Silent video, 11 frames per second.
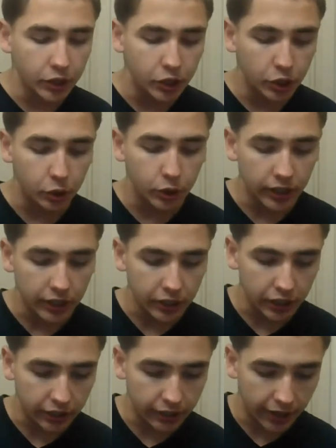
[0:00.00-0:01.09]

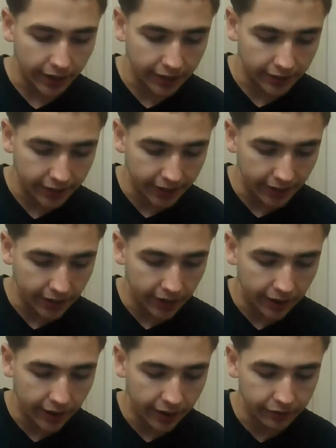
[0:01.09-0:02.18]
judiciary
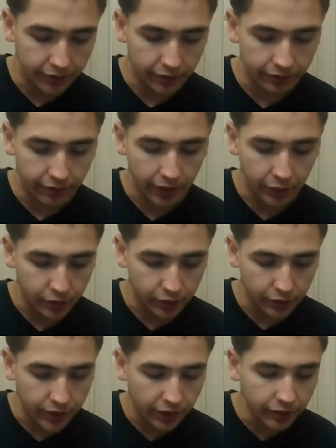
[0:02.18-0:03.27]
of the
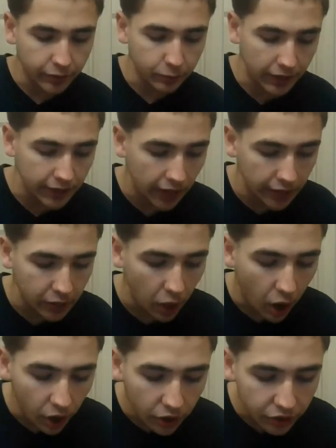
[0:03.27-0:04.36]
federal government and
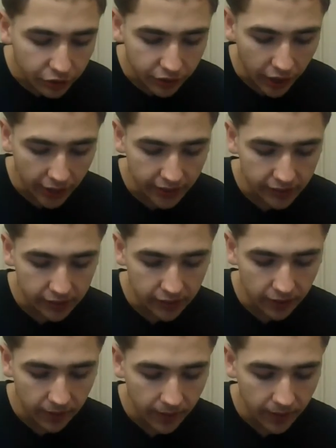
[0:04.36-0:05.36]
authorized